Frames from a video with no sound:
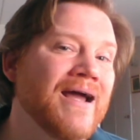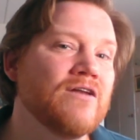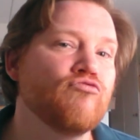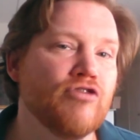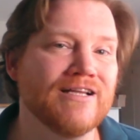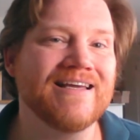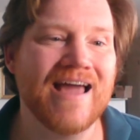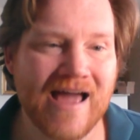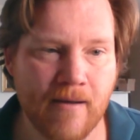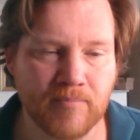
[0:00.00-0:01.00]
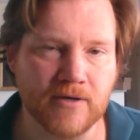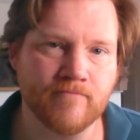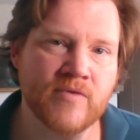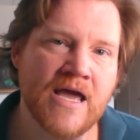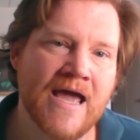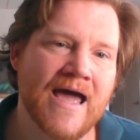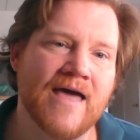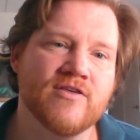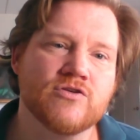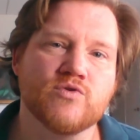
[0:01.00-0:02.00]
might really happen.
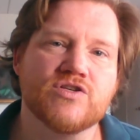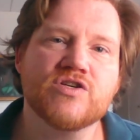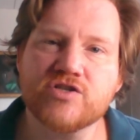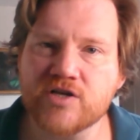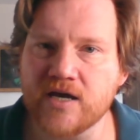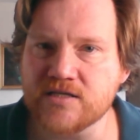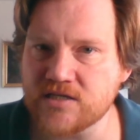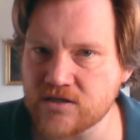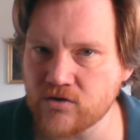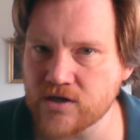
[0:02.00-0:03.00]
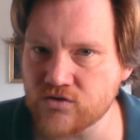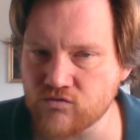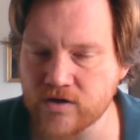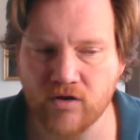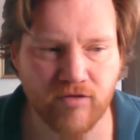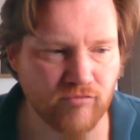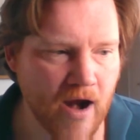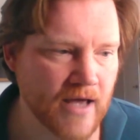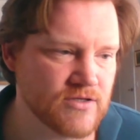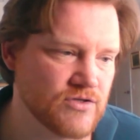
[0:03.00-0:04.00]
And this was such a serious real
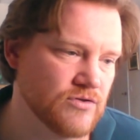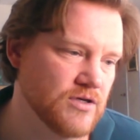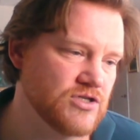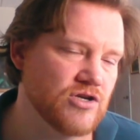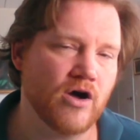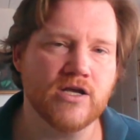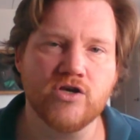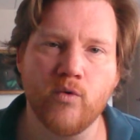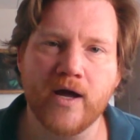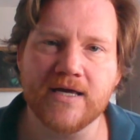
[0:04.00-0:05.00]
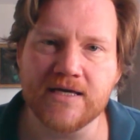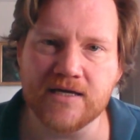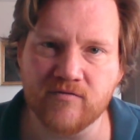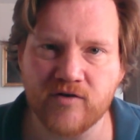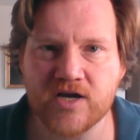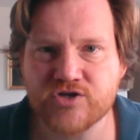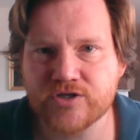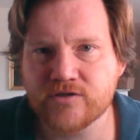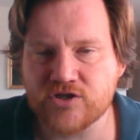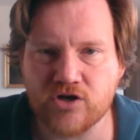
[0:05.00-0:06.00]
threat to the Saudi-UAE
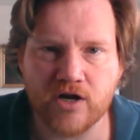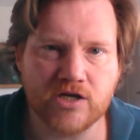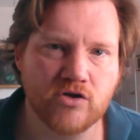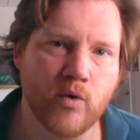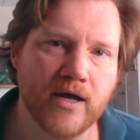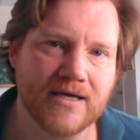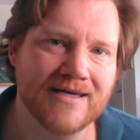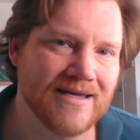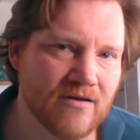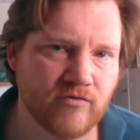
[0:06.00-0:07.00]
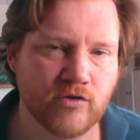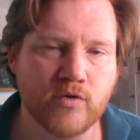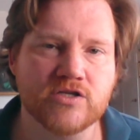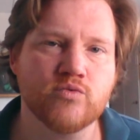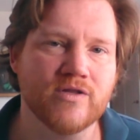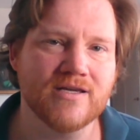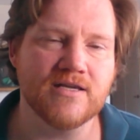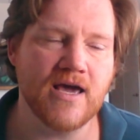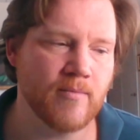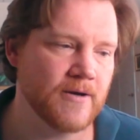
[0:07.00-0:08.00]
invasion, Saudi-UAE influence
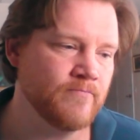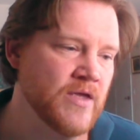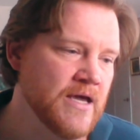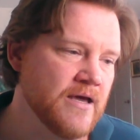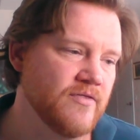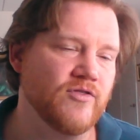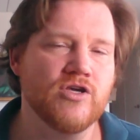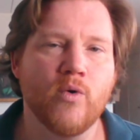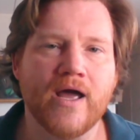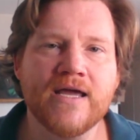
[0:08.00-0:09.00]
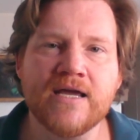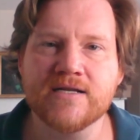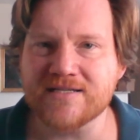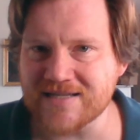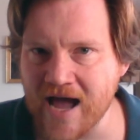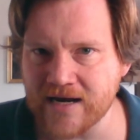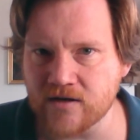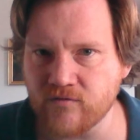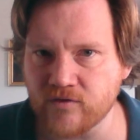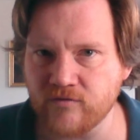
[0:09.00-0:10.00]
within Yemen, that the UAE
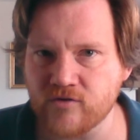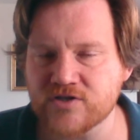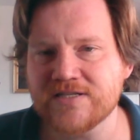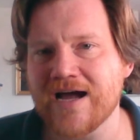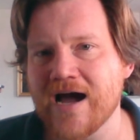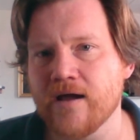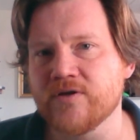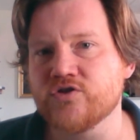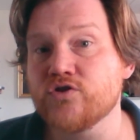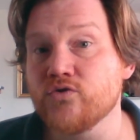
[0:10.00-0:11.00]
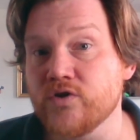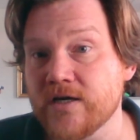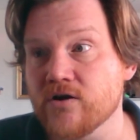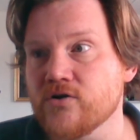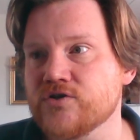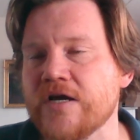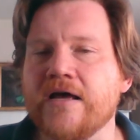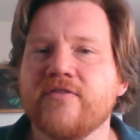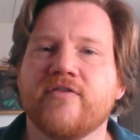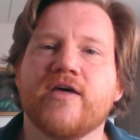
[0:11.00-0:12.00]
decided for the first time in 2 years
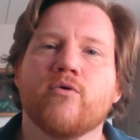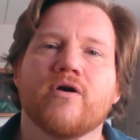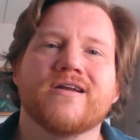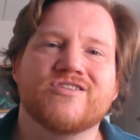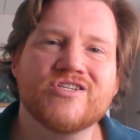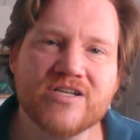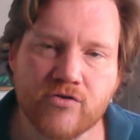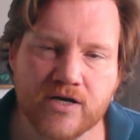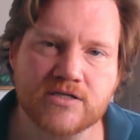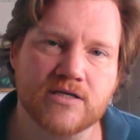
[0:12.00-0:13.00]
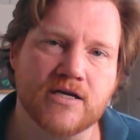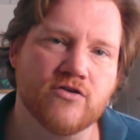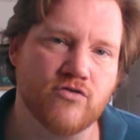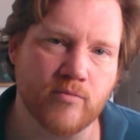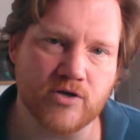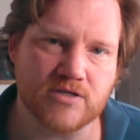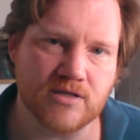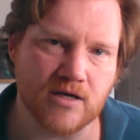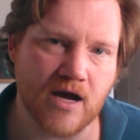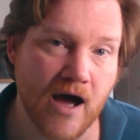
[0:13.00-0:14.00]
that they were going to seriously contribute
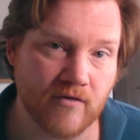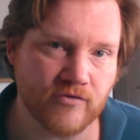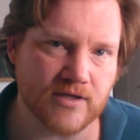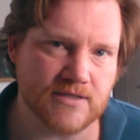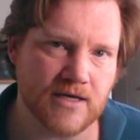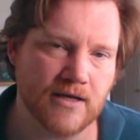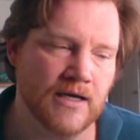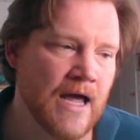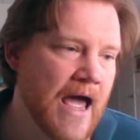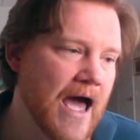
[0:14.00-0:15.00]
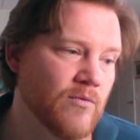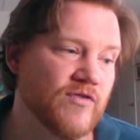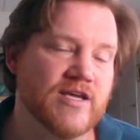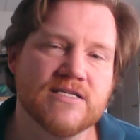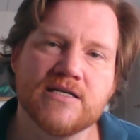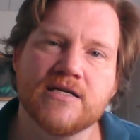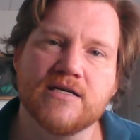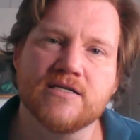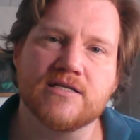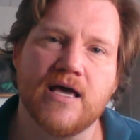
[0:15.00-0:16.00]
to the conflict again. And what they
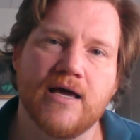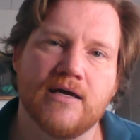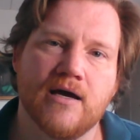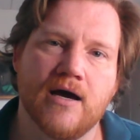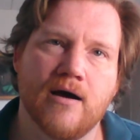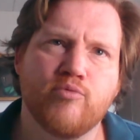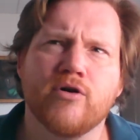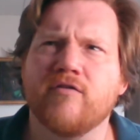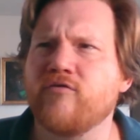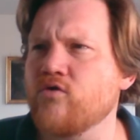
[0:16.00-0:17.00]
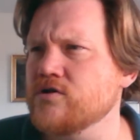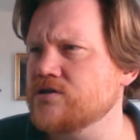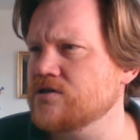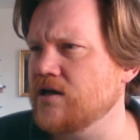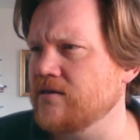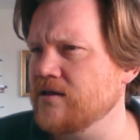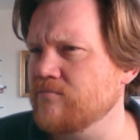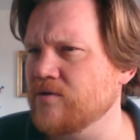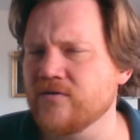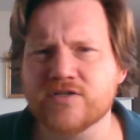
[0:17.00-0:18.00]
did is they put a force, I
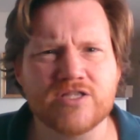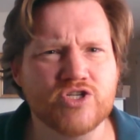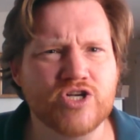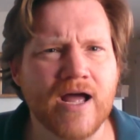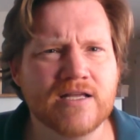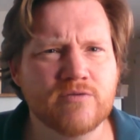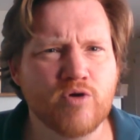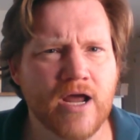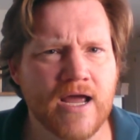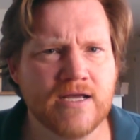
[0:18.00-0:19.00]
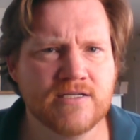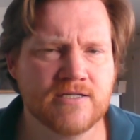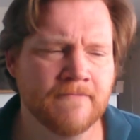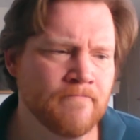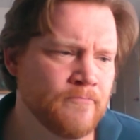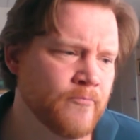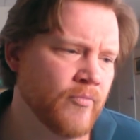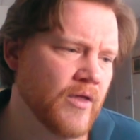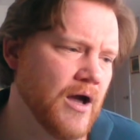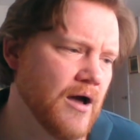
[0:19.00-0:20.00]
believe it's the Giants Brigades,
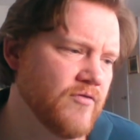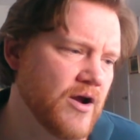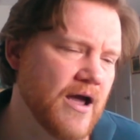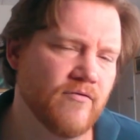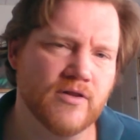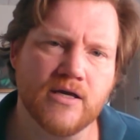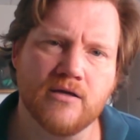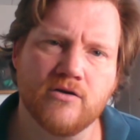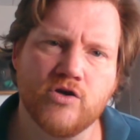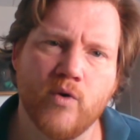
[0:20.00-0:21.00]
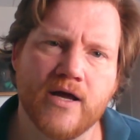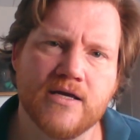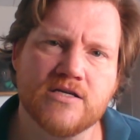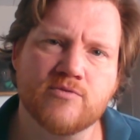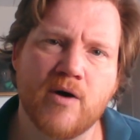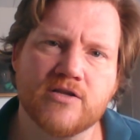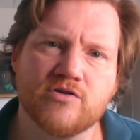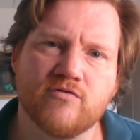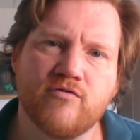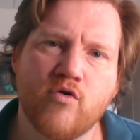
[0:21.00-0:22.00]
very heavily
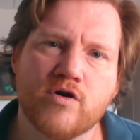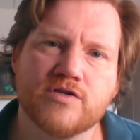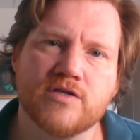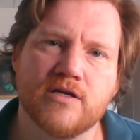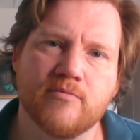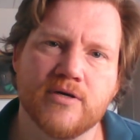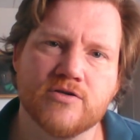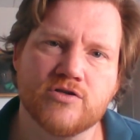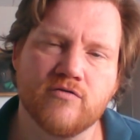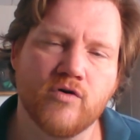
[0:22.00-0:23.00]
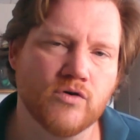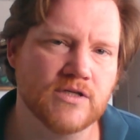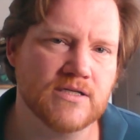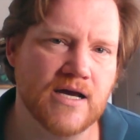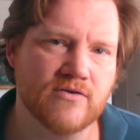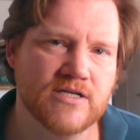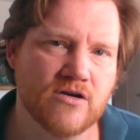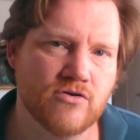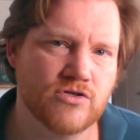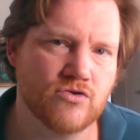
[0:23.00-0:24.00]
UAE-sponsored force that had been sort of holding down
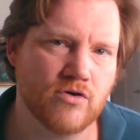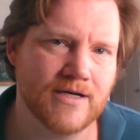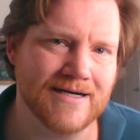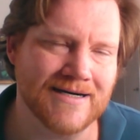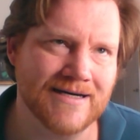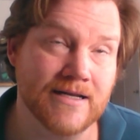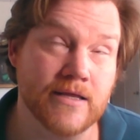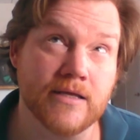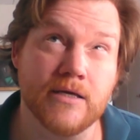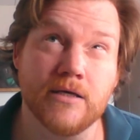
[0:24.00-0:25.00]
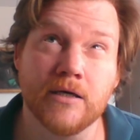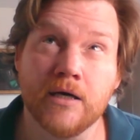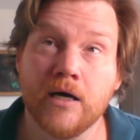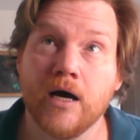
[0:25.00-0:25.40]
territory on the